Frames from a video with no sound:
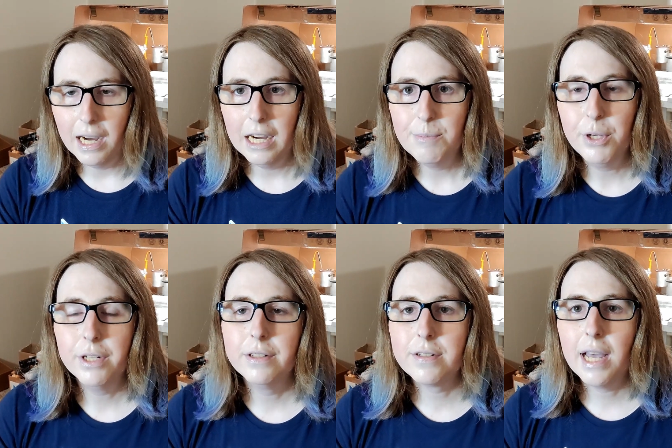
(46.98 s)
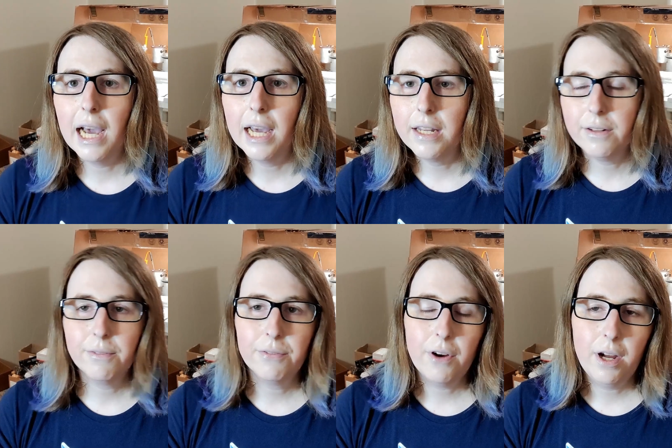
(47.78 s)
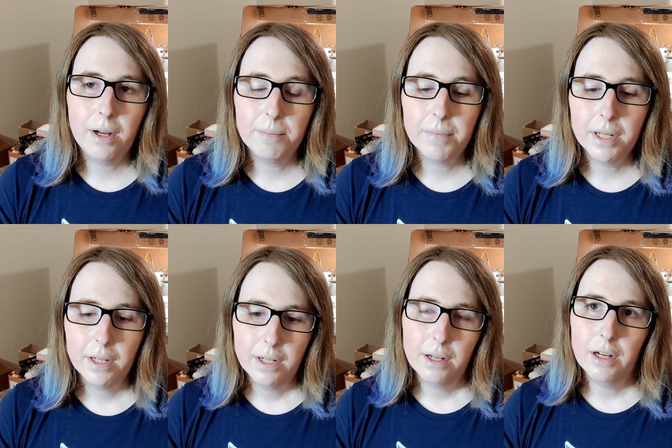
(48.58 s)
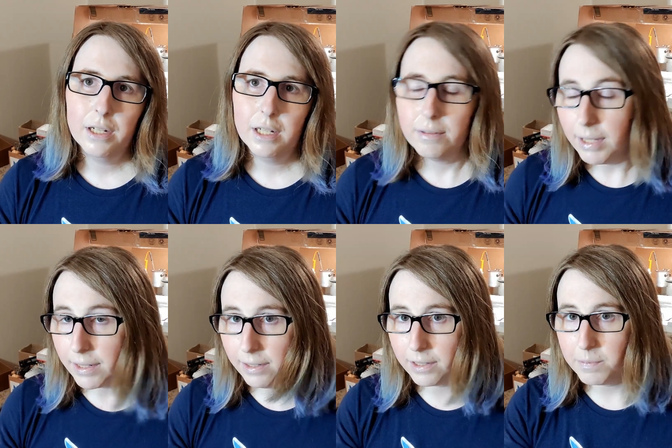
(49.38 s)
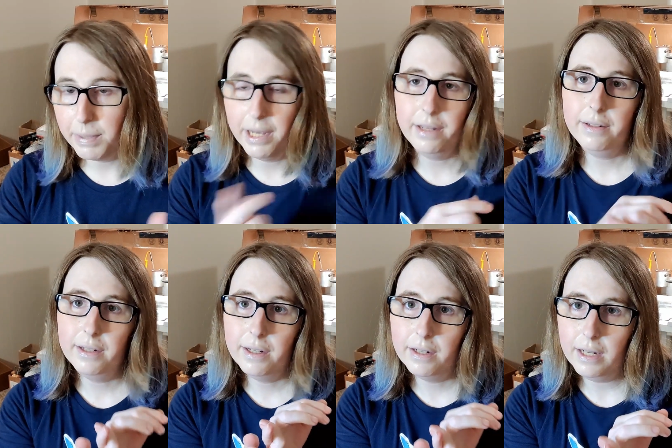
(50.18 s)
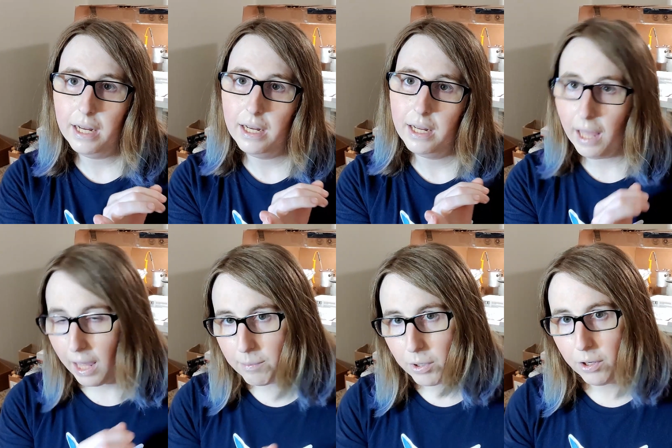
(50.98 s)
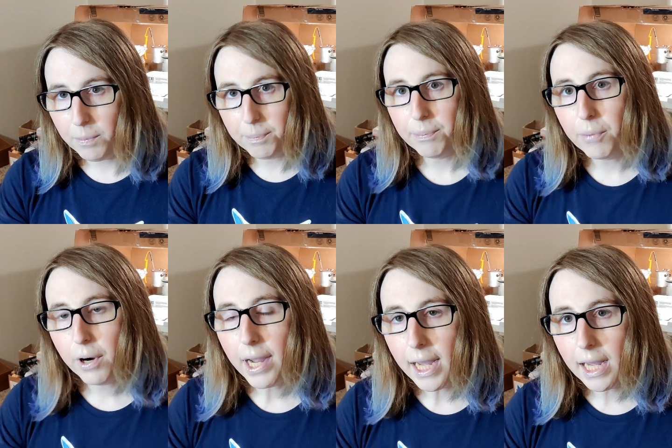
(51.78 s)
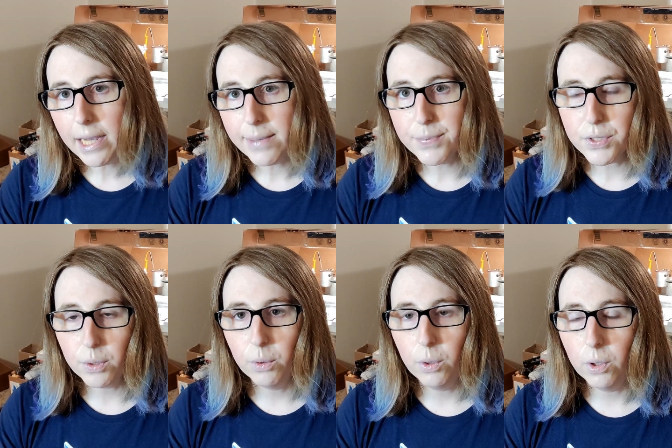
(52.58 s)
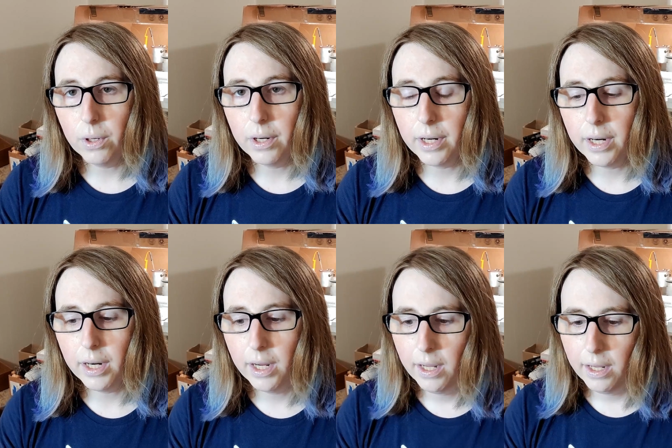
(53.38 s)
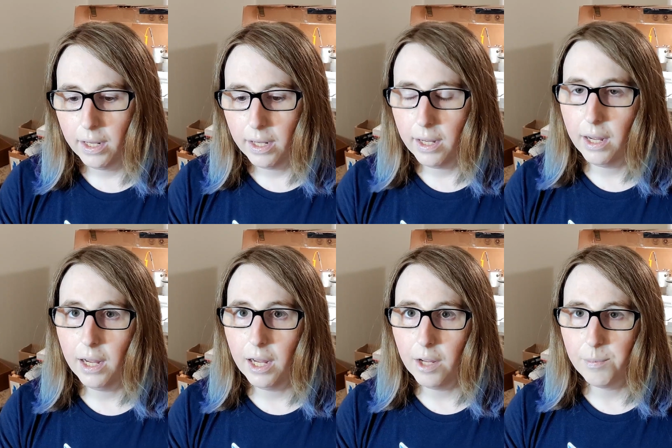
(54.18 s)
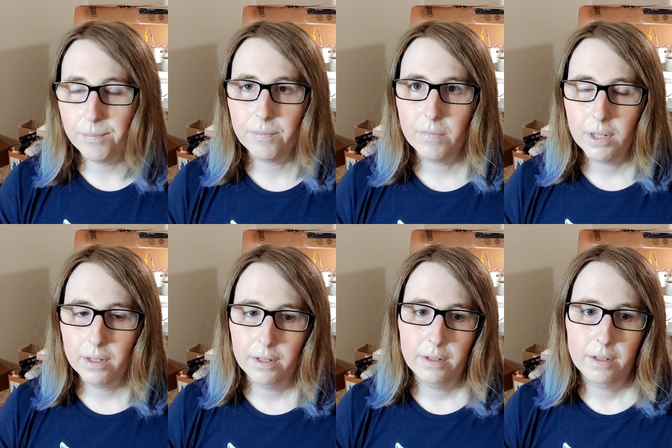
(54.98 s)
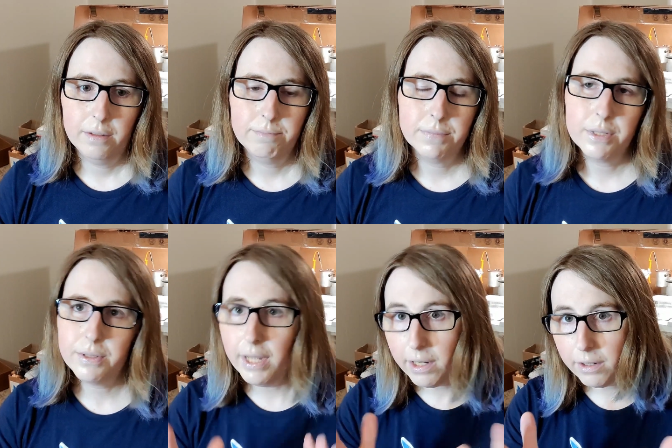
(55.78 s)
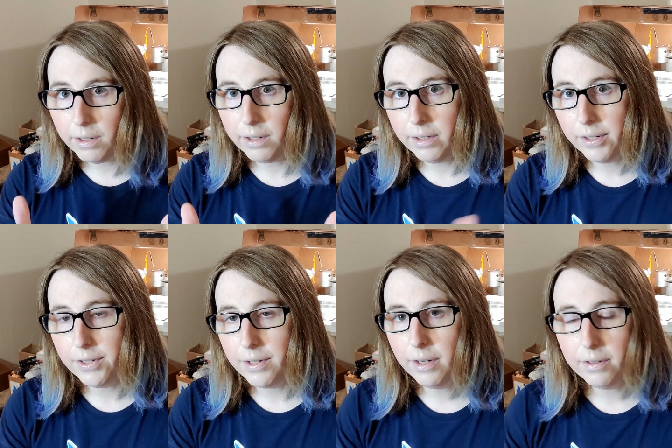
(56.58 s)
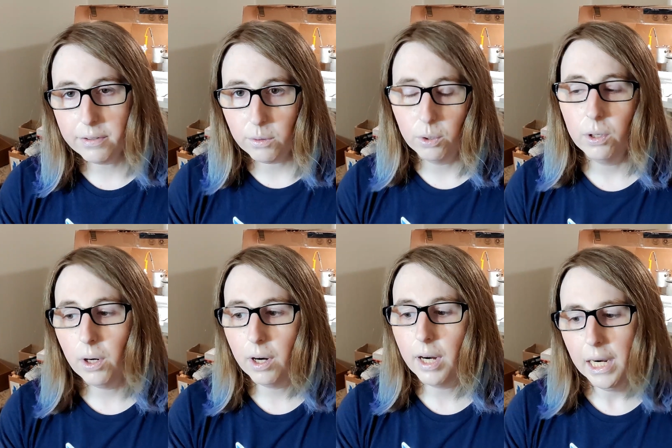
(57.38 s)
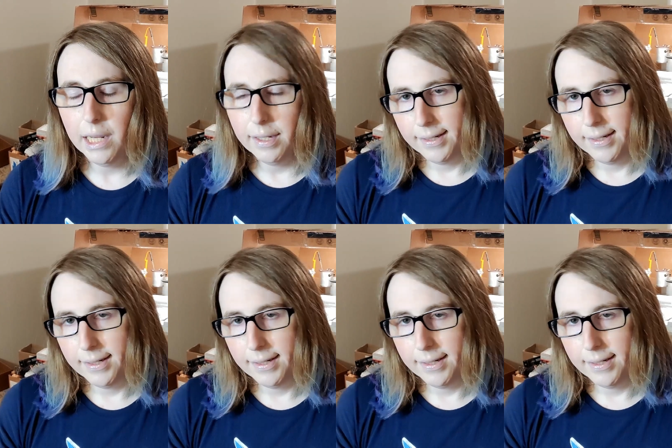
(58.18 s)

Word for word: Um, you can decide from uh, like an expanded uh, ammo, perhaps, or um, stickers, or